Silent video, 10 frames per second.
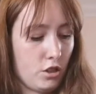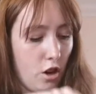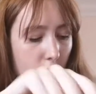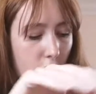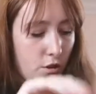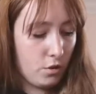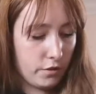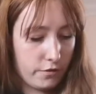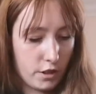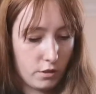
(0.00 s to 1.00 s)
She's got a
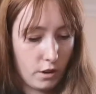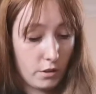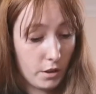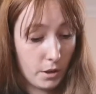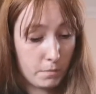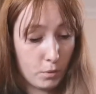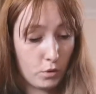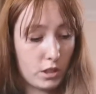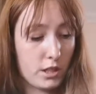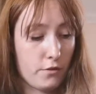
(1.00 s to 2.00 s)
load of new... Oh no, I
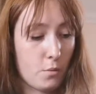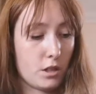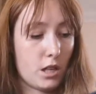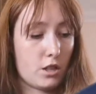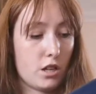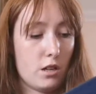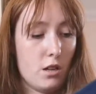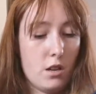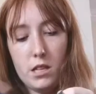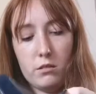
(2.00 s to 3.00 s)
bought different ones,
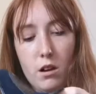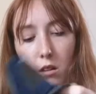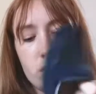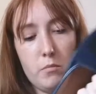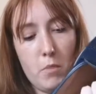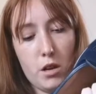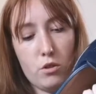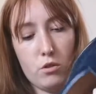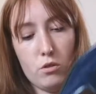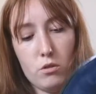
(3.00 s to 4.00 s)
actually. These are St.
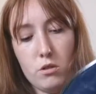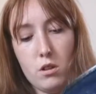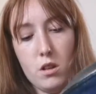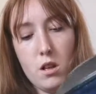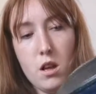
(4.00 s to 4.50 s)
Michael